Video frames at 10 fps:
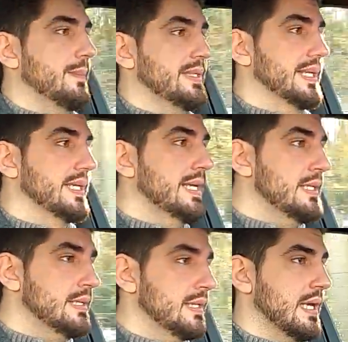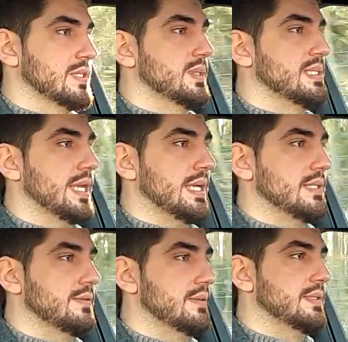But then again, as I was saying
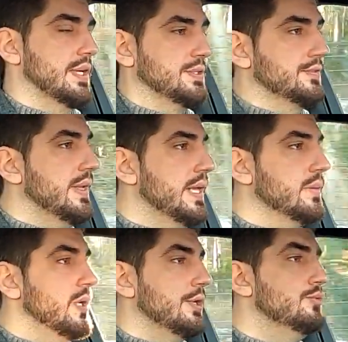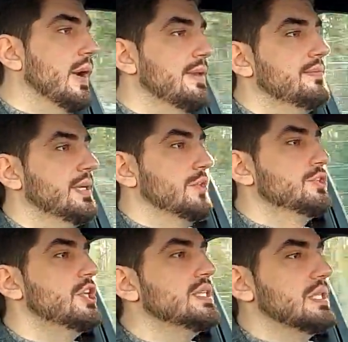in the, the other video, do I feel
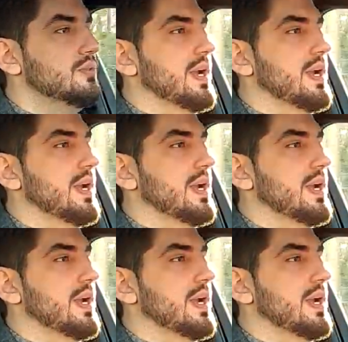cheated?